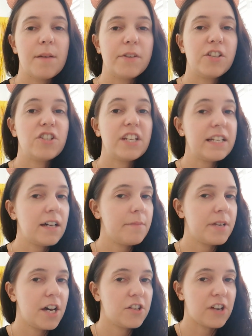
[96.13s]
She
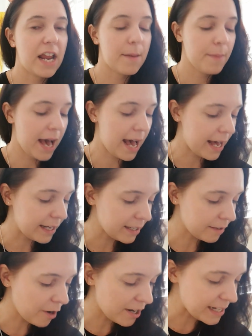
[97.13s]
typed her dream, and
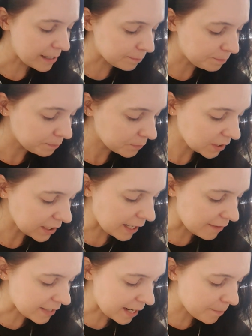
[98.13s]
I wrote it down because
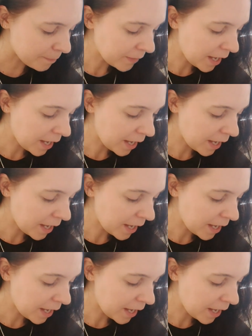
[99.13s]
I loved it,